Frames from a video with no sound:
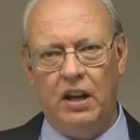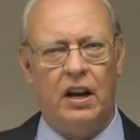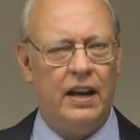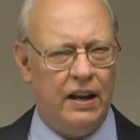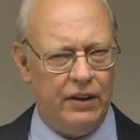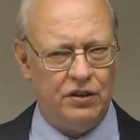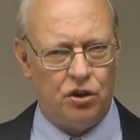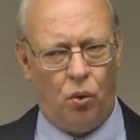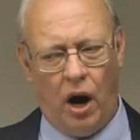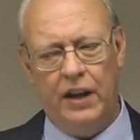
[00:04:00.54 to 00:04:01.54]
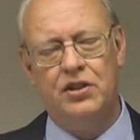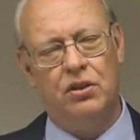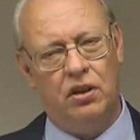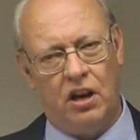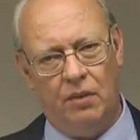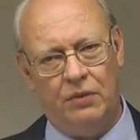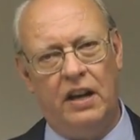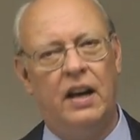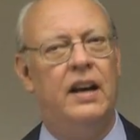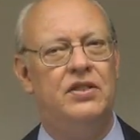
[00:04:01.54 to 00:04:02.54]
to it. I give it twice. You can come
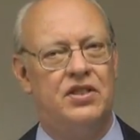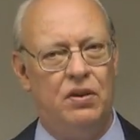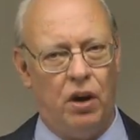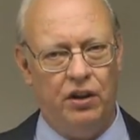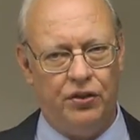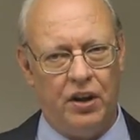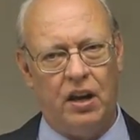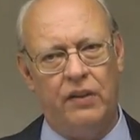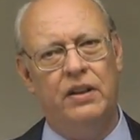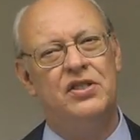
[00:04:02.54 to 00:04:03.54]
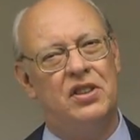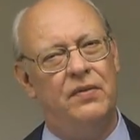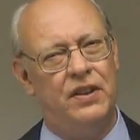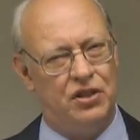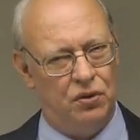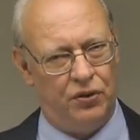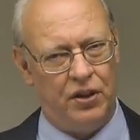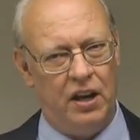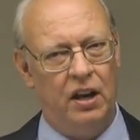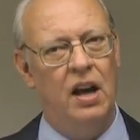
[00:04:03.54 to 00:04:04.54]
to it and see what you think of it and see if it's your
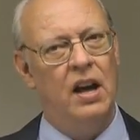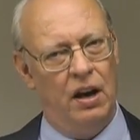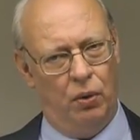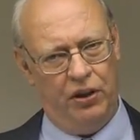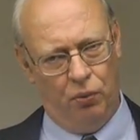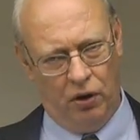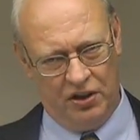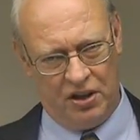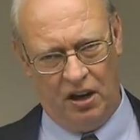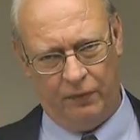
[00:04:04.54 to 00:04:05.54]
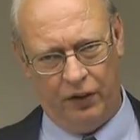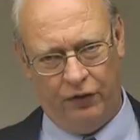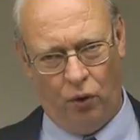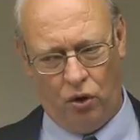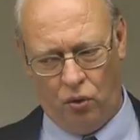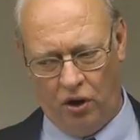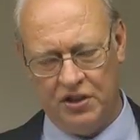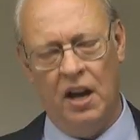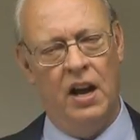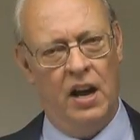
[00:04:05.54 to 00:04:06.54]
thing and whether you want to sign up for the full
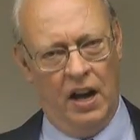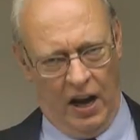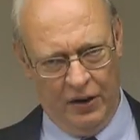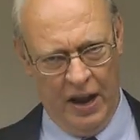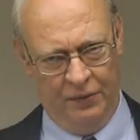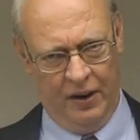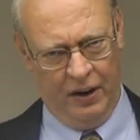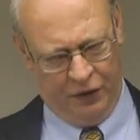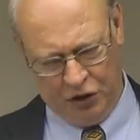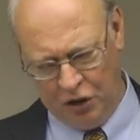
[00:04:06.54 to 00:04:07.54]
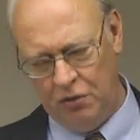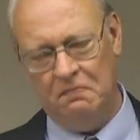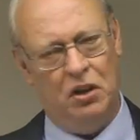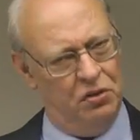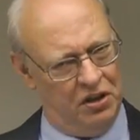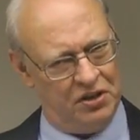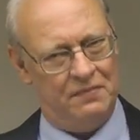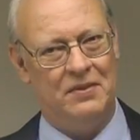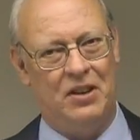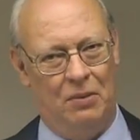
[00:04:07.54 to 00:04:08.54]
course. And then if you do, you
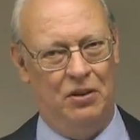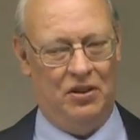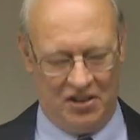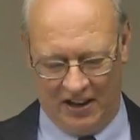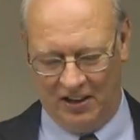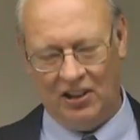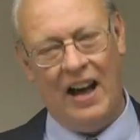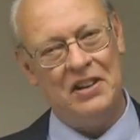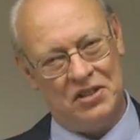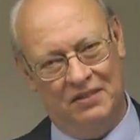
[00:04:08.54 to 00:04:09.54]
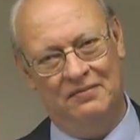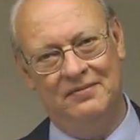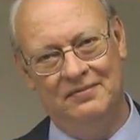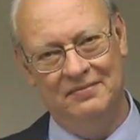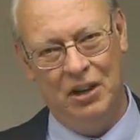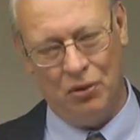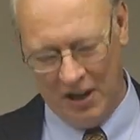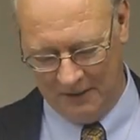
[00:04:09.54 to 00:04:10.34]
just come to the second class and you're